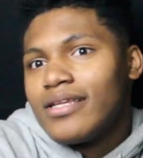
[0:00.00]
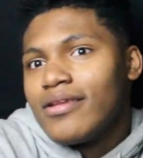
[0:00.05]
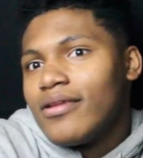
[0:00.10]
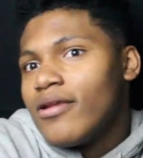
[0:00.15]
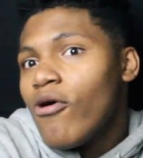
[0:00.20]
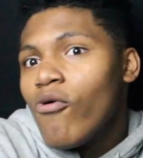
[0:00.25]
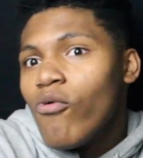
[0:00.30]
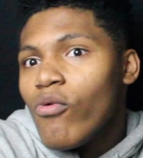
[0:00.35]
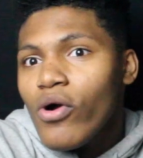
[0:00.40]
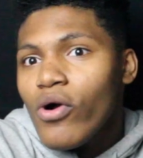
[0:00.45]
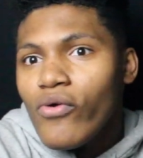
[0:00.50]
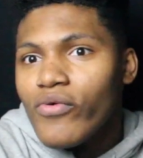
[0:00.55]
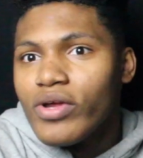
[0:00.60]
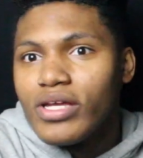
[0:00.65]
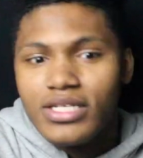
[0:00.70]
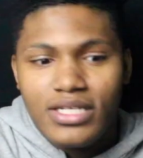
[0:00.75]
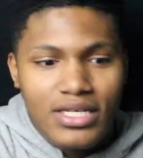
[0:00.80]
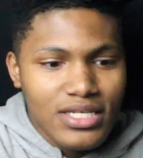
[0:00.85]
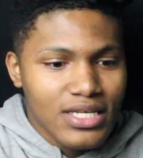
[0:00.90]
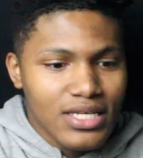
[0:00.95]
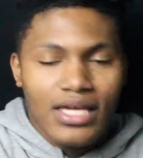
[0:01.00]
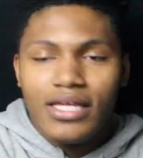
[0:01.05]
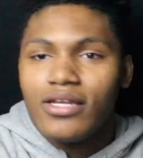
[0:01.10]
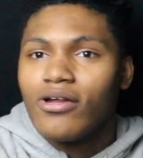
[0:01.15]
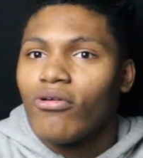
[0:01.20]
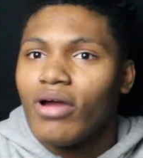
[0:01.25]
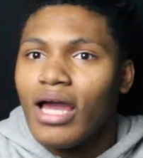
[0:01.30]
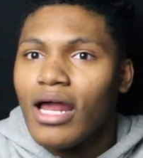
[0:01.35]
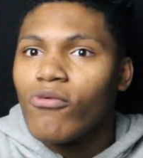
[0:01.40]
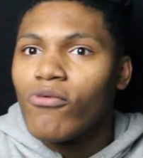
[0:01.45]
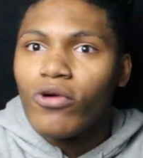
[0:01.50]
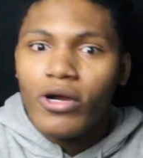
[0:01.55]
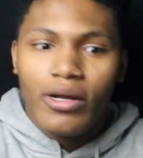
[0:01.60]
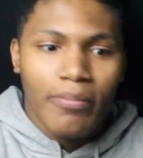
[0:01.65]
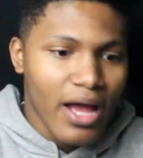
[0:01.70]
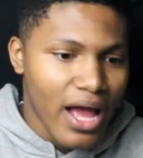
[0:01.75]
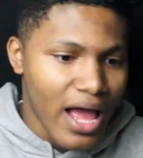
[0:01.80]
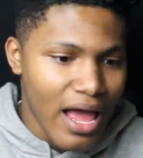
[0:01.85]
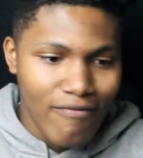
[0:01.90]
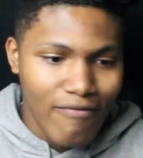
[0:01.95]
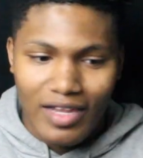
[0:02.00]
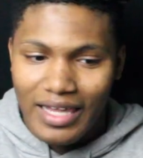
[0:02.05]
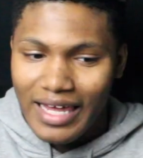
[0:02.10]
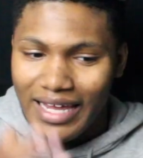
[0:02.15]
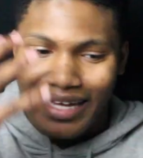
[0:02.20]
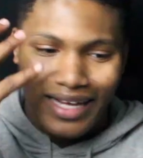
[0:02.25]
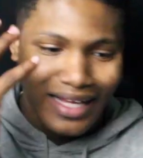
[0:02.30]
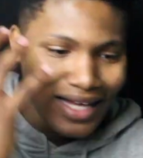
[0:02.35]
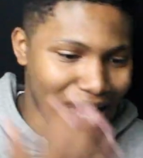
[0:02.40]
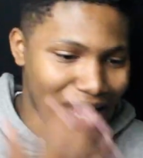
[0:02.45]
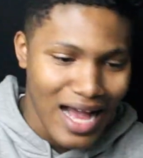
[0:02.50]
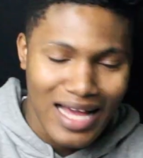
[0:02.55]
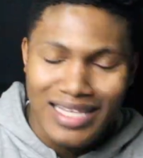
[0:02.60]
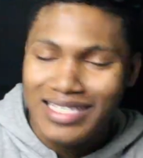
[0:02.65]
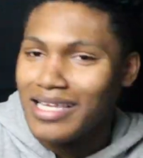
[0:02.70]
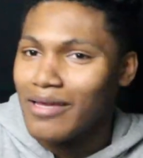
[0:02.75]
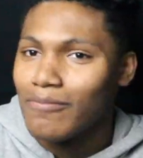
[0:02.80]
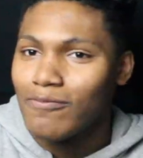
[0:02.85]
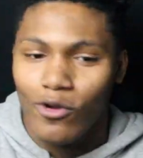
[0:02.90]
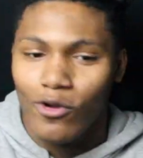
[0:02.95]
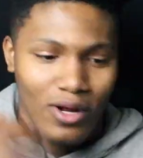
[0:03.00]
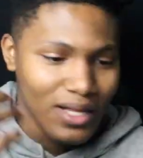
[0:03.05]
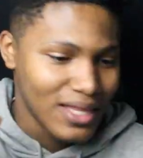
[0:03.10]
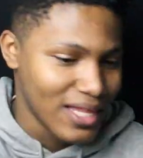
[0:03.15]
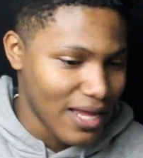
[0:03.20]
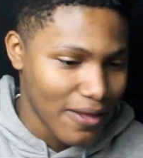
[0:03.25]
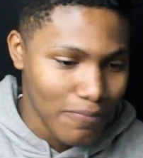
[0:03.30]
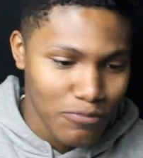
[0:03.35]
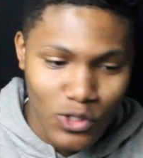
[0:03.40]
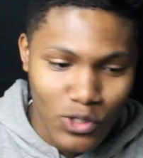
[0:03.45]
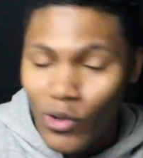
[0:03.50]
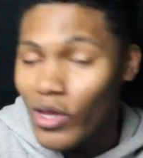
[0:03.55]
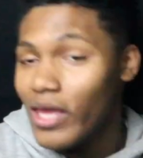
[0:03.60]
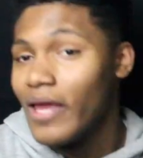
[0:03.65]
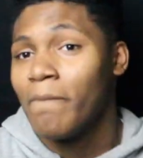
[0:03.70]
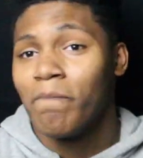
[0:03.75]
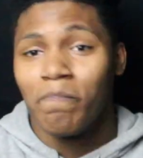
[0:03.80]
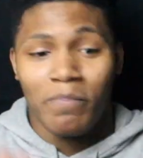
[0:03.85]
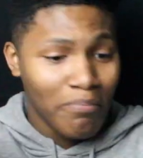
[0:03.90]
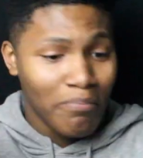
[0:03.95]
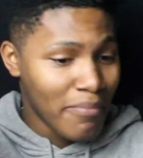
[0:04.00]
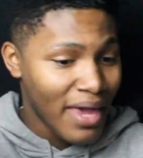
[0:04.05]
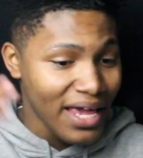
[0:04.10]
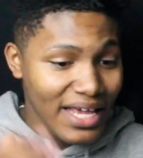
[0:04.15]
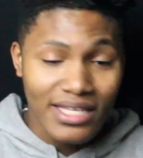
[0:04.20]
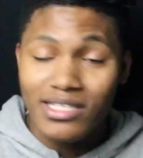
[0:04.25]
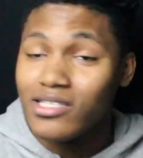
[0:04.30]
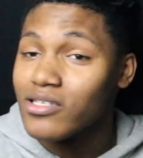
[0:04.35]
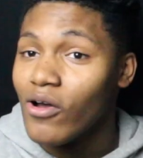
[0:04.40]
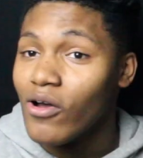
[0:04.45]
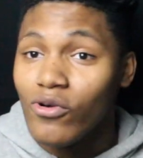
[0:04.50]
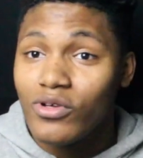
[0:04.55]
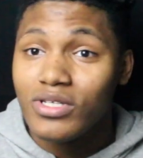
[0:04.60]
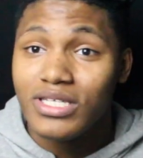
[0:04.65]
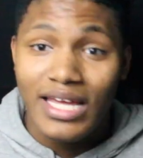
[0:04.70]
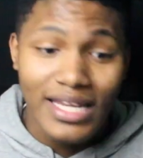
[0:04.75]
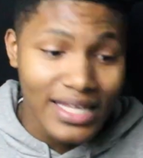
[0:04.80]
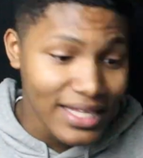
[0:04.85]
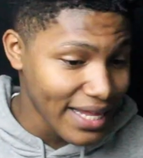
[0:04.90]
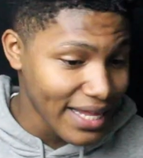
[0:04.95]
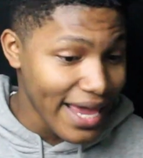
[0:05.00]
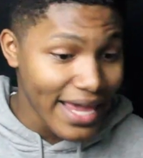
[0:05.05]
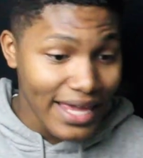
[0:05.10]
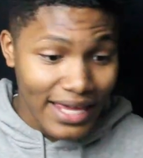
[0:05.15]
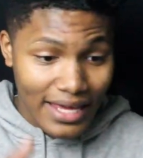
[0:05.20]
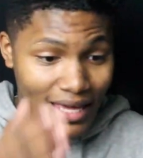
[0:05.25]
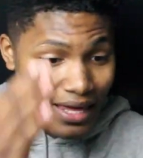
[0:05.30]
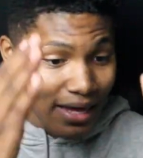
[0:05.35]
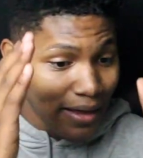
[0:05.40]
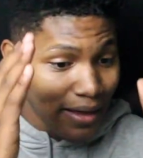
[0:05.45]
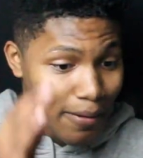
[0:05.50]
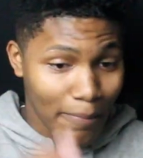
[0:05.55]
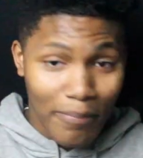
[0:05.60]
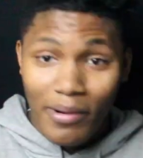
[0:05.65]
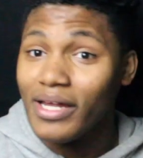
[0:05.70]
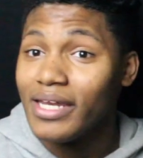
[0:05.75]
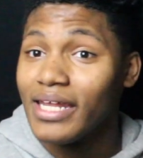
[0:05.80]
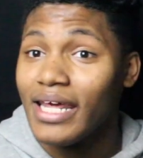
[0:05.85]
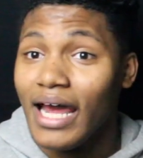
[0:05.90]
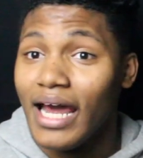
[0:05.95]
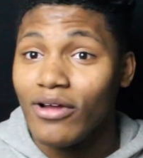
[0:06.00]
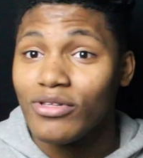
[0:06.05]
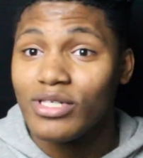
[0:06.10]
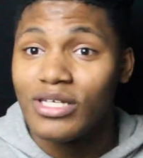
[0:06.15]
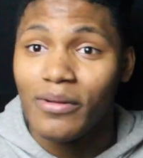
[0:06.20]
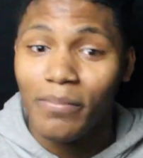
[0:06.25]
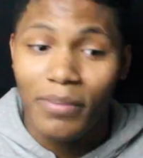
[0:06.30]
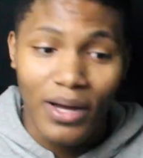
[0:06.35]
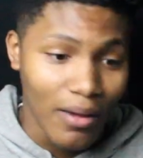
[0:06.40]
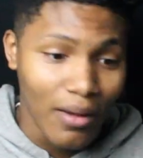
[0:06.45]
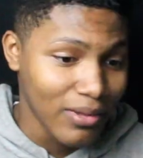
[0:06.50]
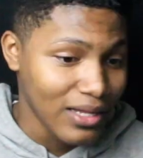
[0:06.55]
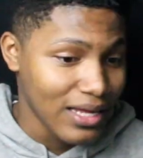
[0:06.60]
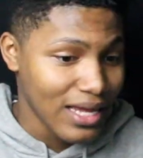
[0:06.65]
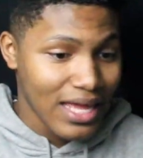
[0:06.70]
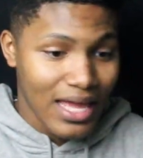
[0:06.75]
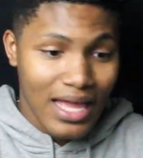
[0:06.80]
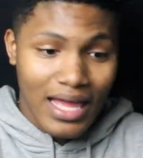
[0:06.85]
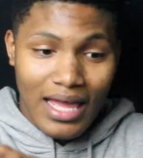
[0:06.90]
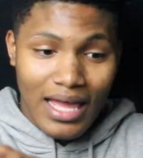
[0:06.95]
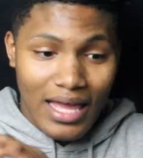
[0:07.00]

No worries. He don't got to worry about having like a concept or a theme to it. Making songs that he like, putting it out to the public.